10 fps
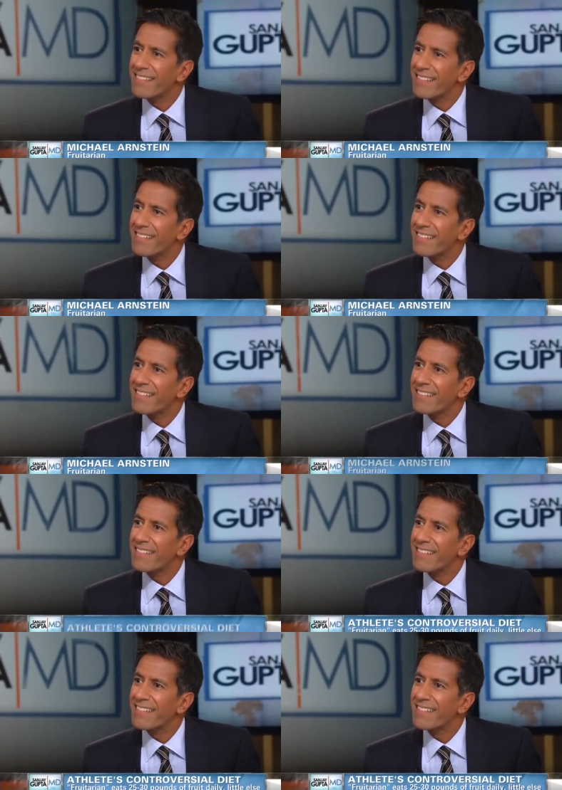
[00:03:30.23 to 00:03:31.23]

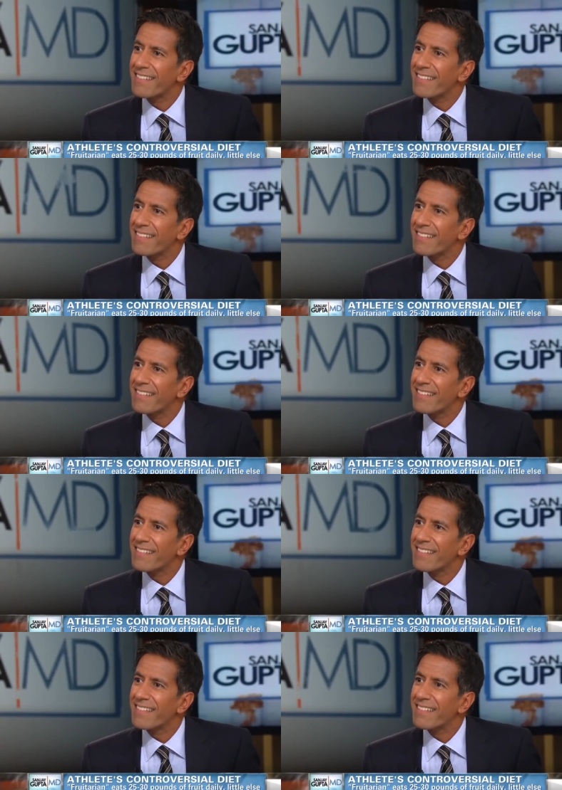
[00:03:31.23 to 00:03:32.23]
Um, and, and I
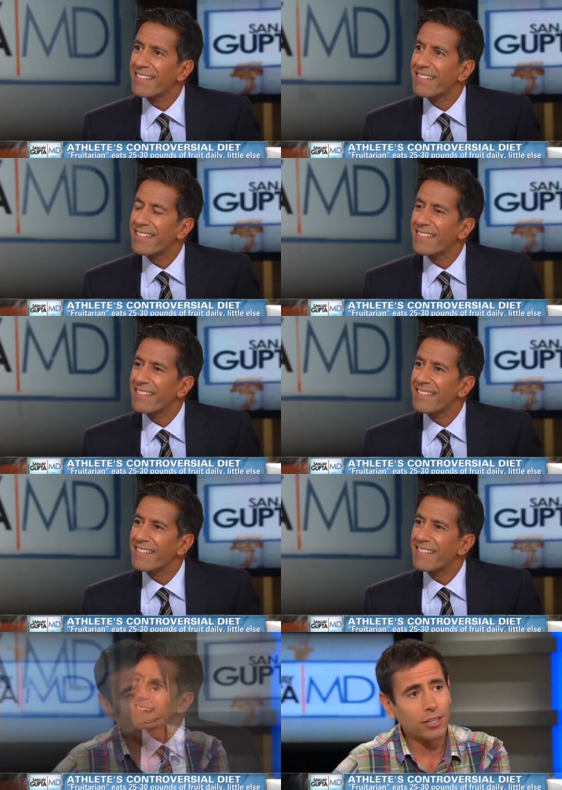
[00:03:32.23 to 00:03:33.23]
just, I've got mental
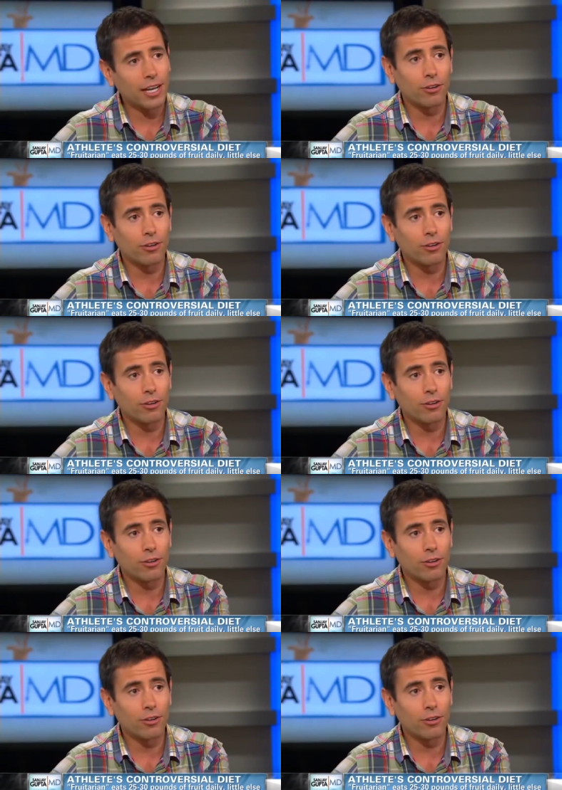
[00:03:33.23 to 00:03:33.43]
clarity.